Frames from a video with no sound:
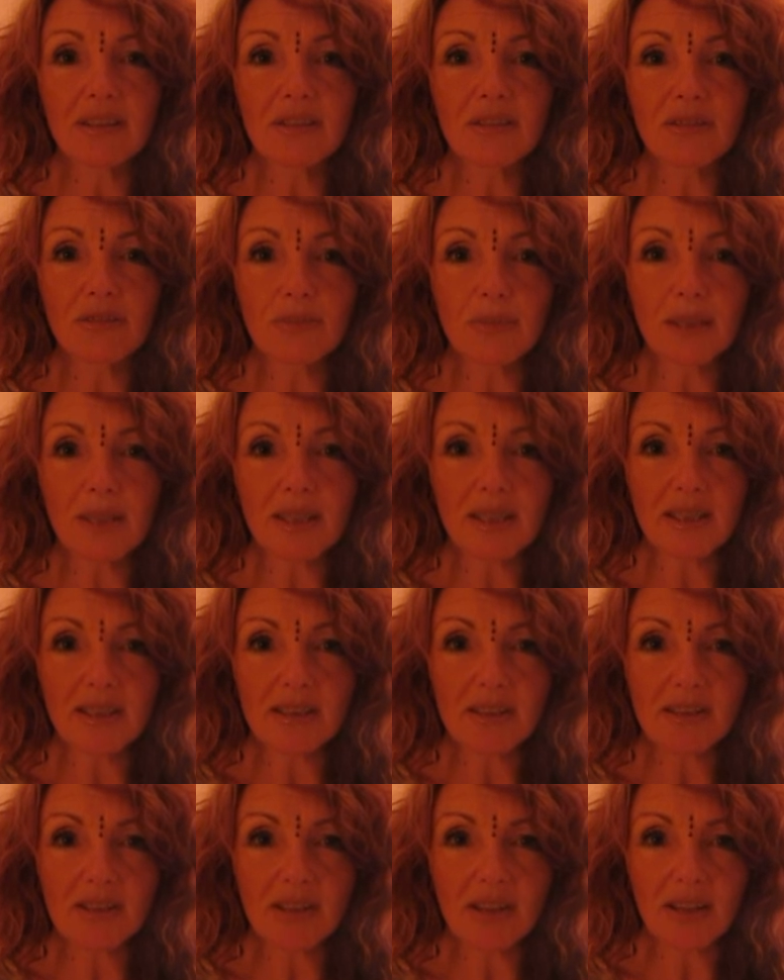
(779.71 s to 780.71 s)
to begin the
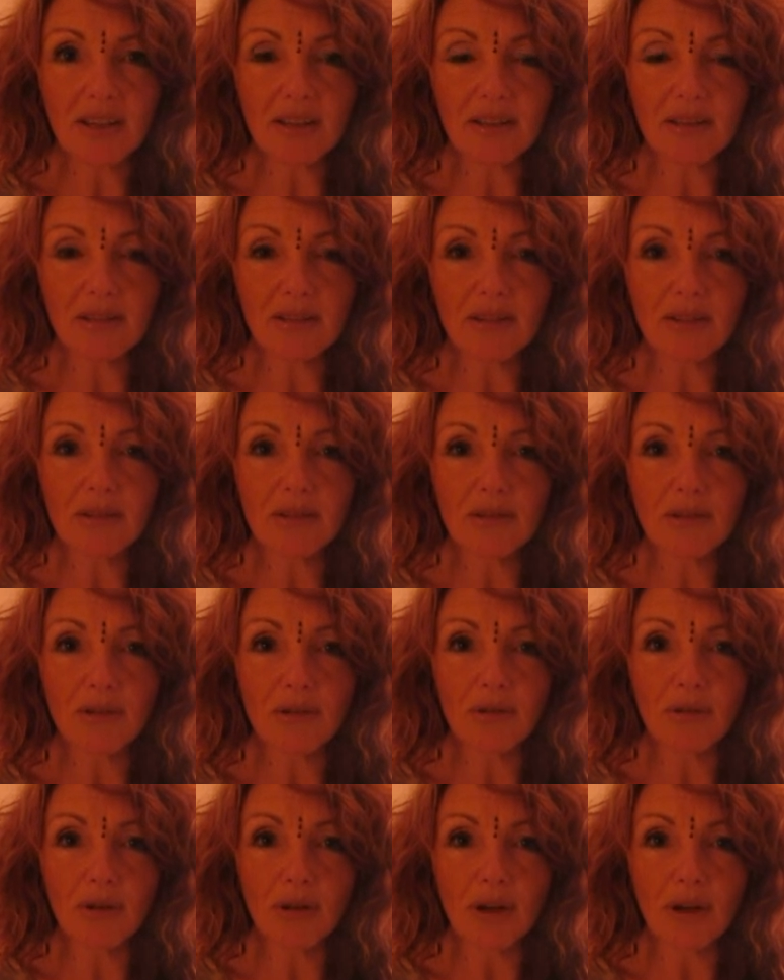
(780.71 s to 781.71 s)
cycle
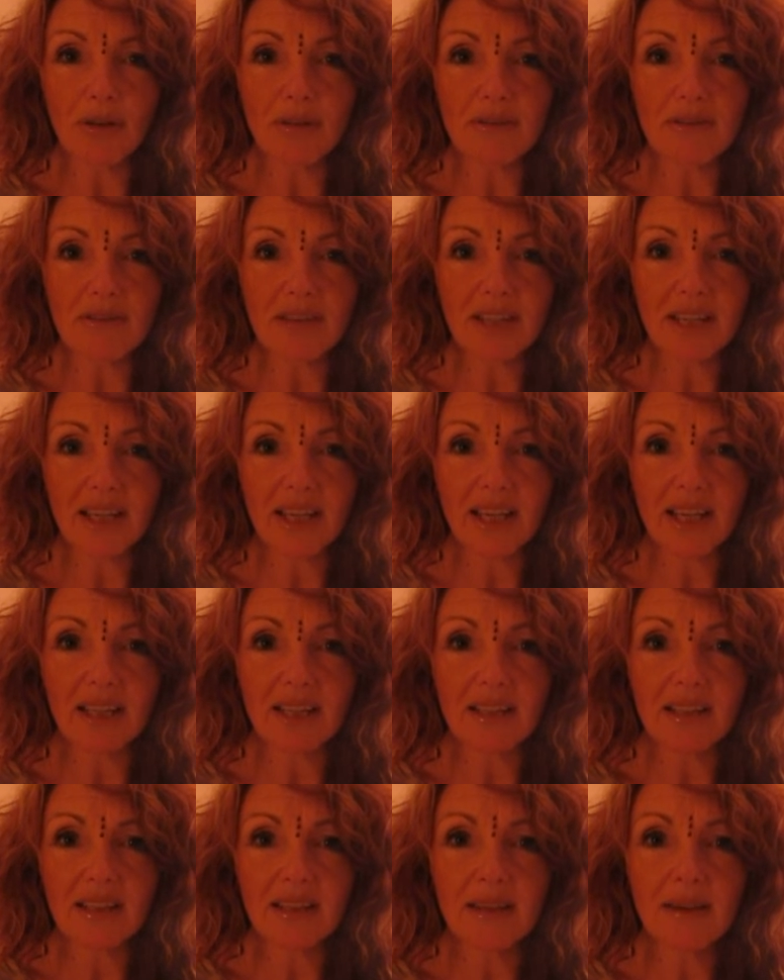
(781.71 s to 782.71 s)
all over
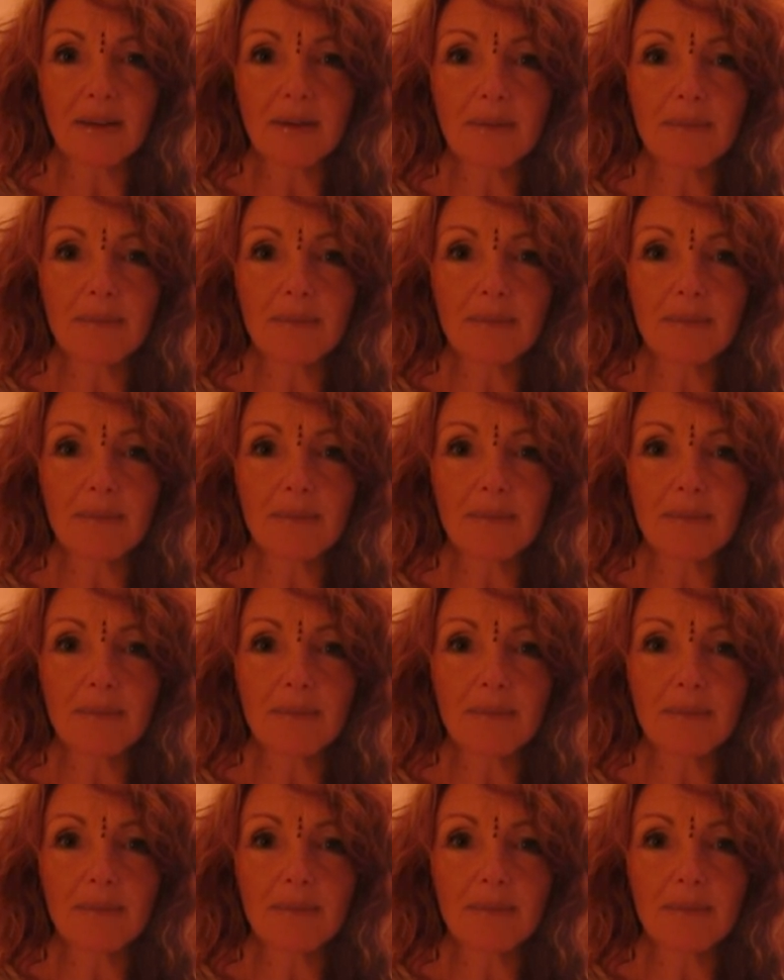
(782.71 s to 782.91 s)
again.